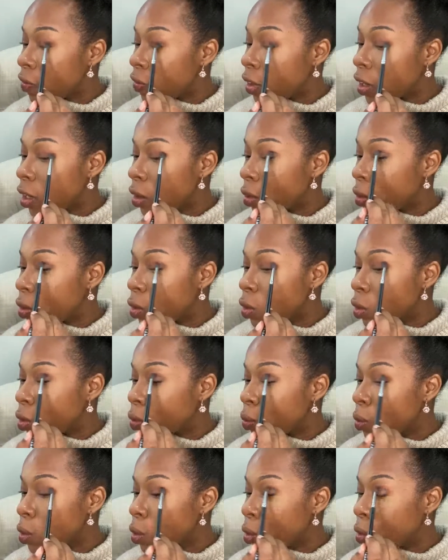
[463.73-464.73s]
very
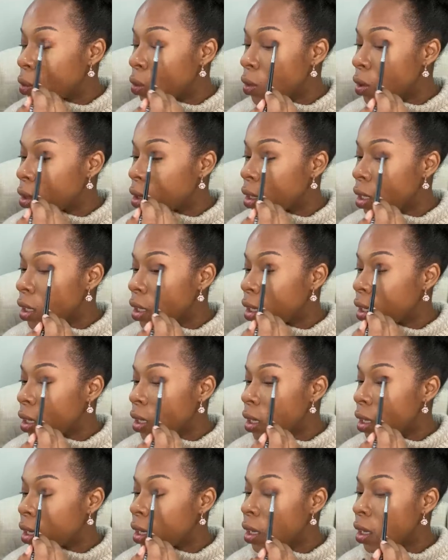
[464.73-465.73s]

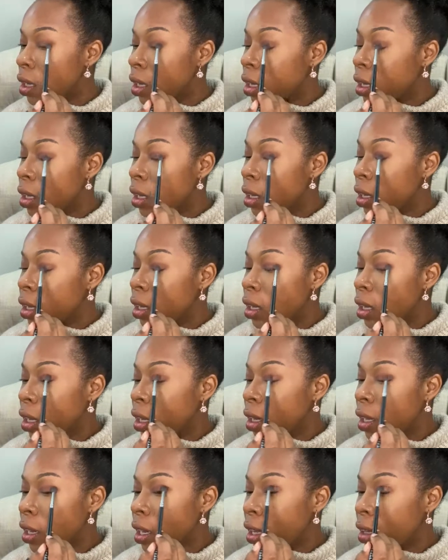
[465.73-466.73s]
smoothly,
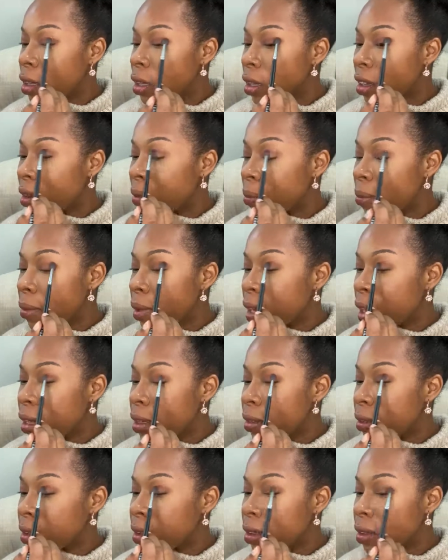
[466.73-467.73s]
and they look
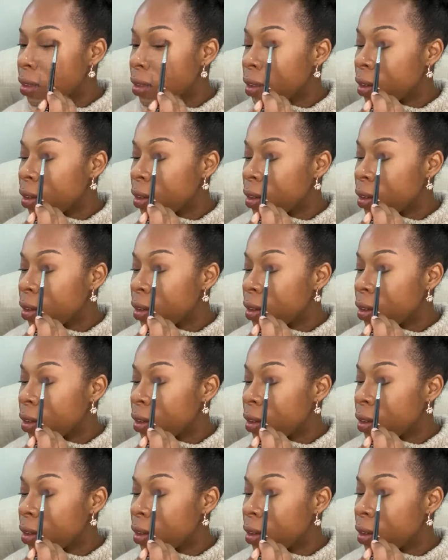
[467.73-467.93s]
amazing.